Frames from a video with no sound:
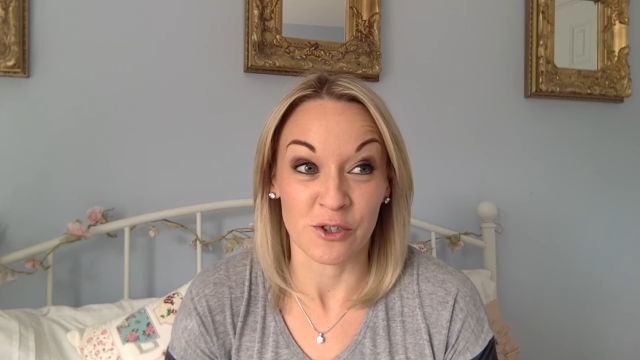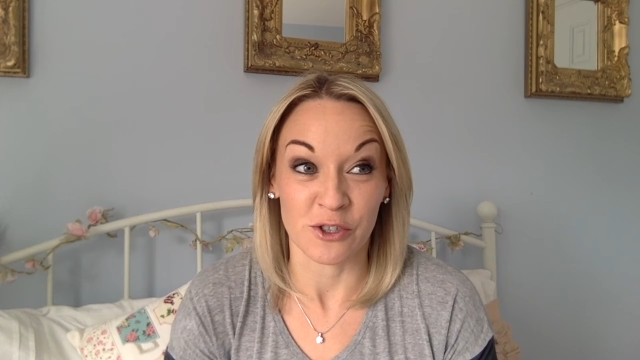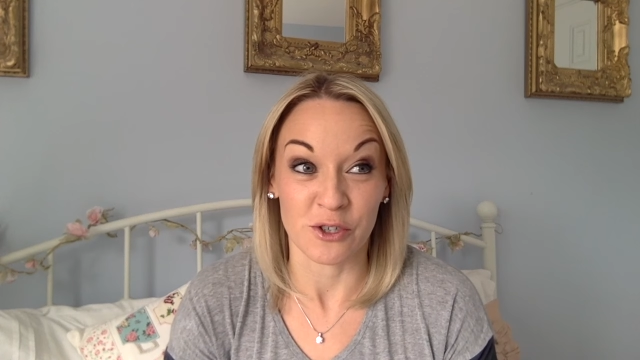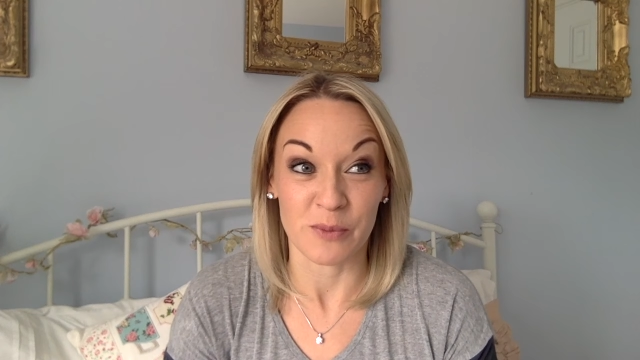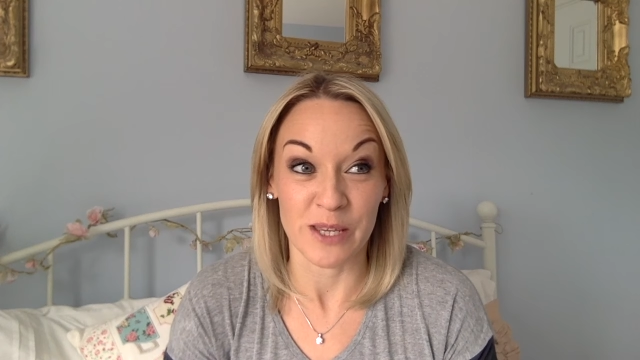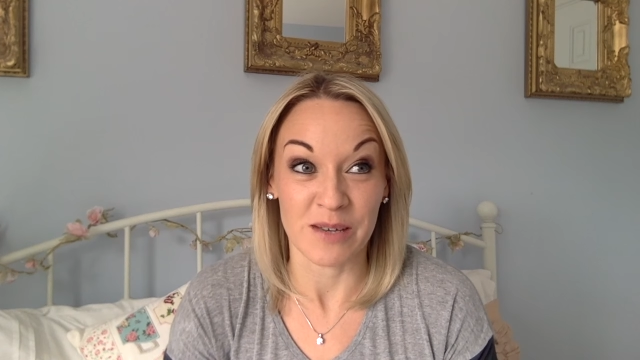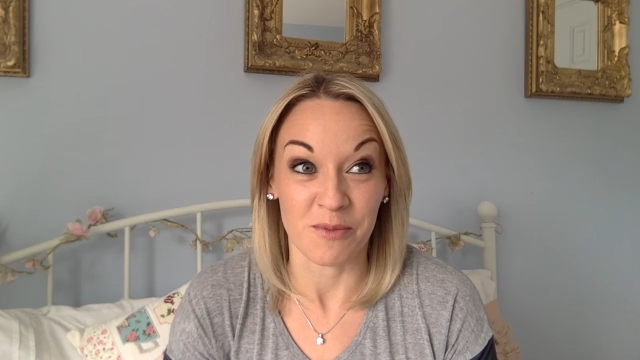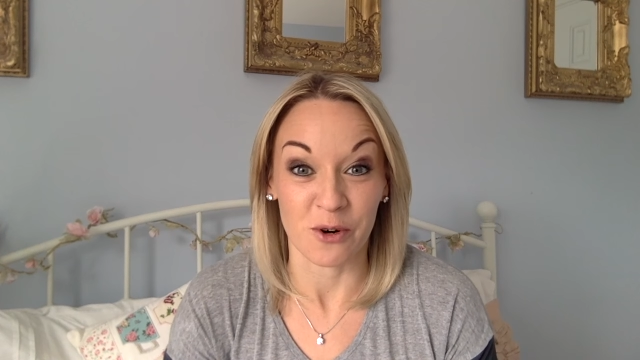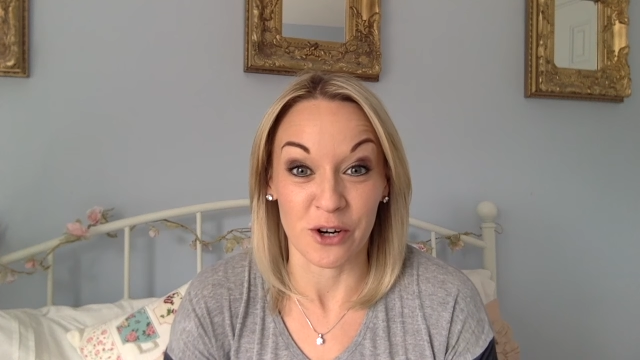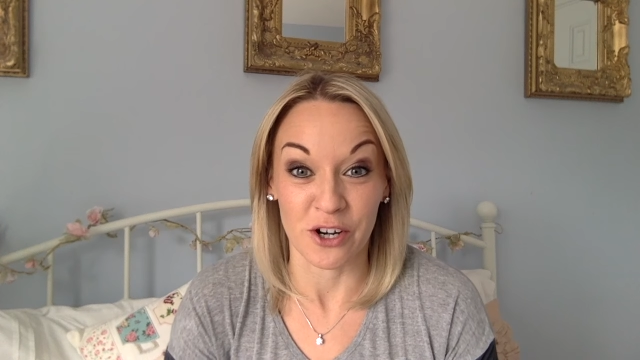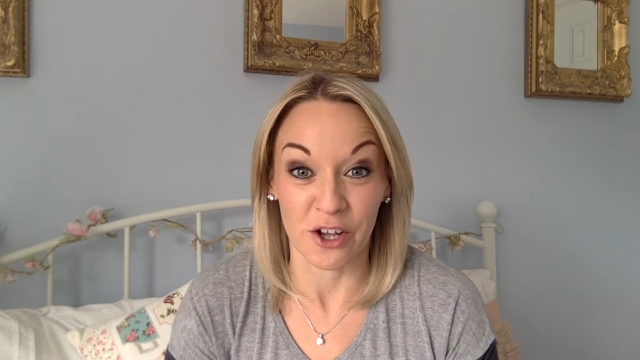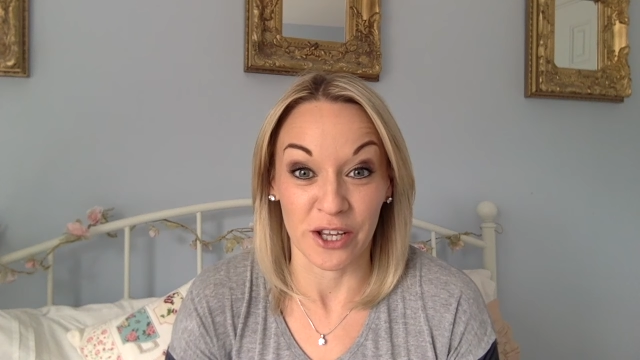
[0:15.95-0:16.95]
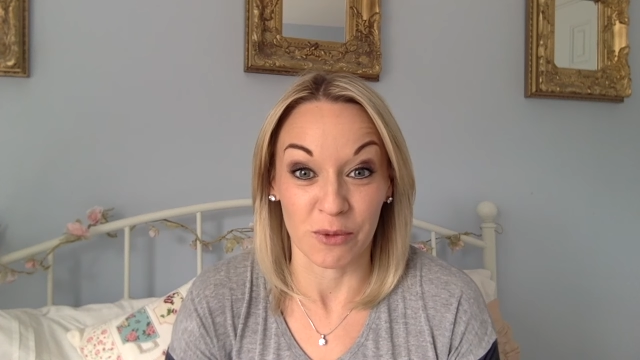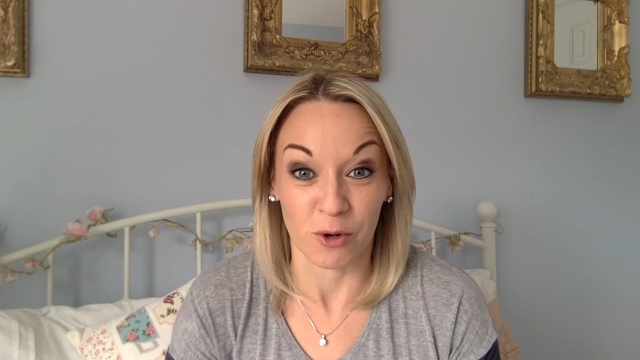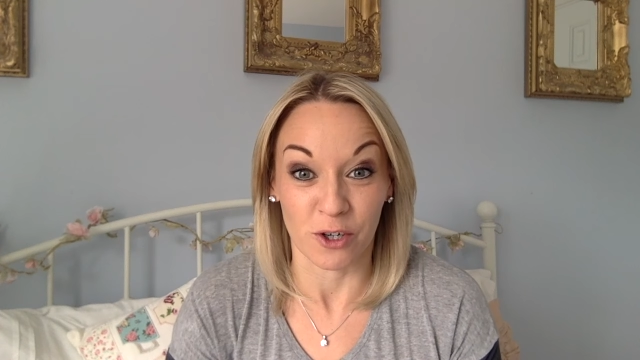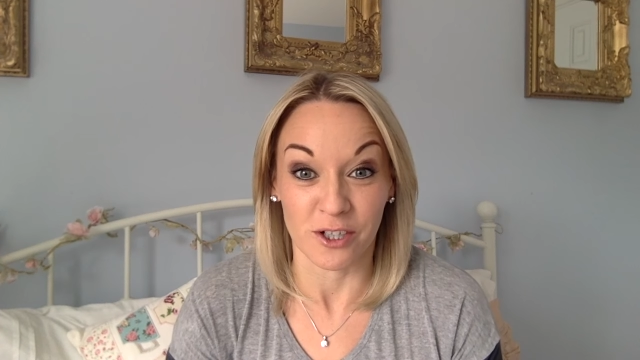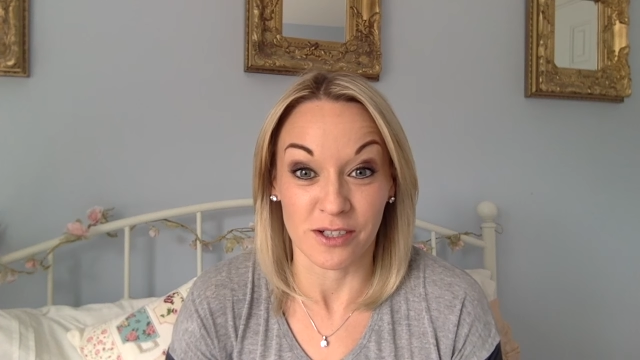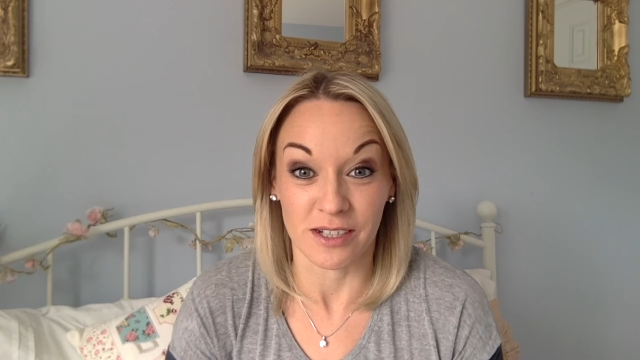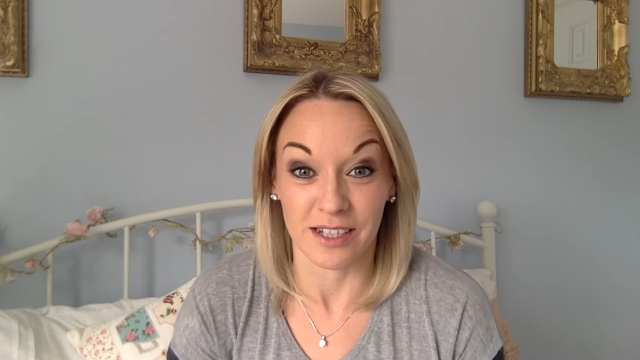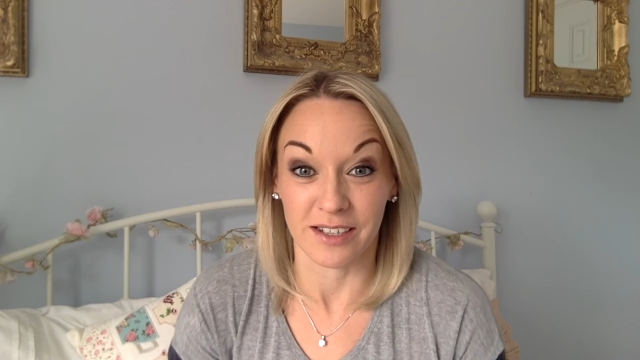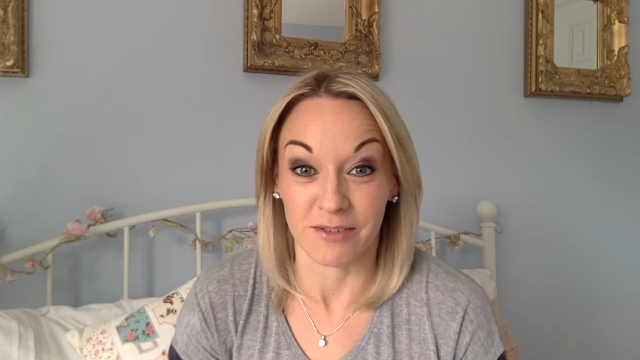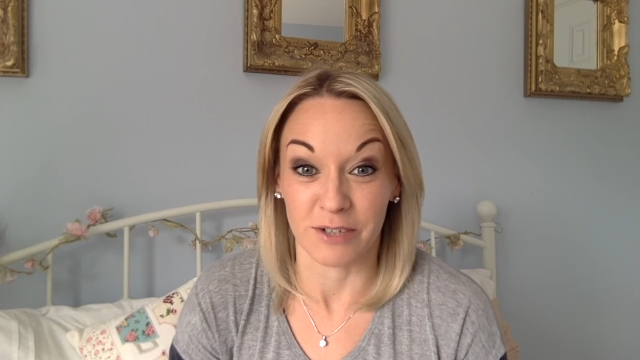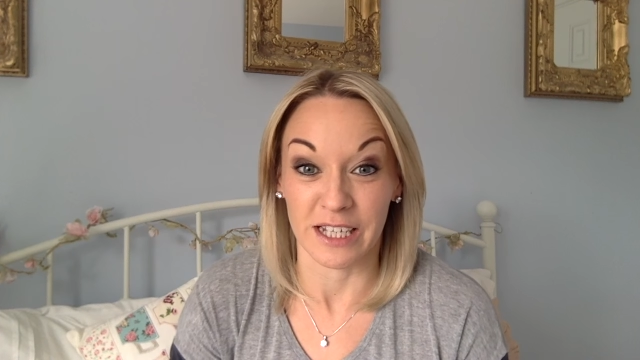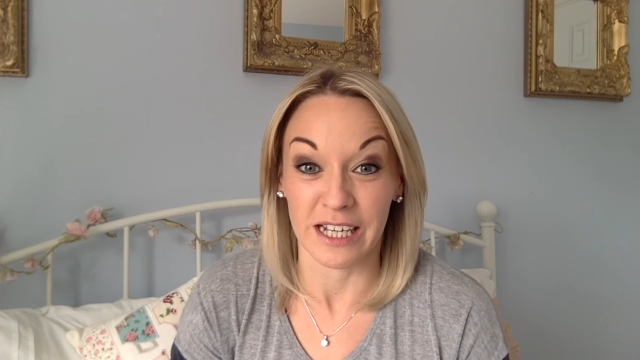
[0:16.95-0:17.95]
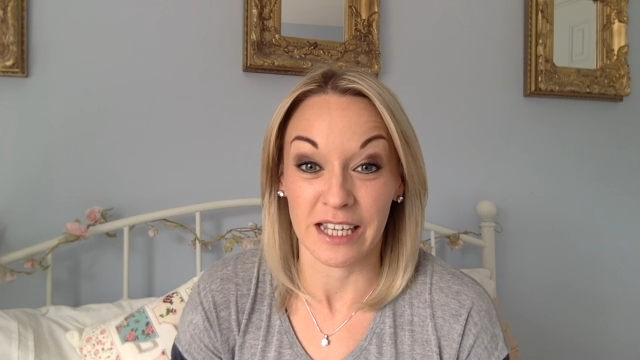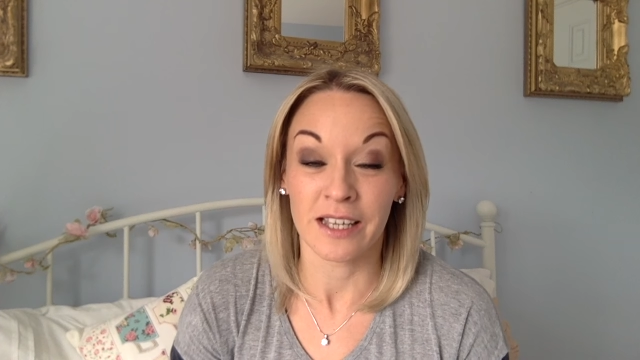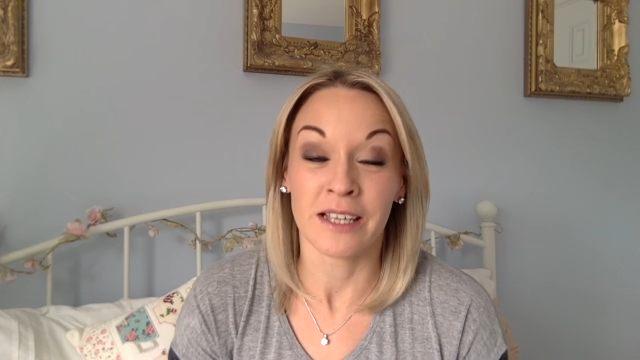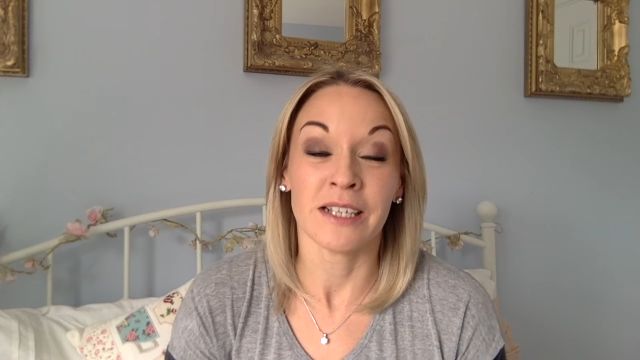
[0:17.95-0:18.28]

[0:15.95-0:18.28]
could there be a more annoying word, like really?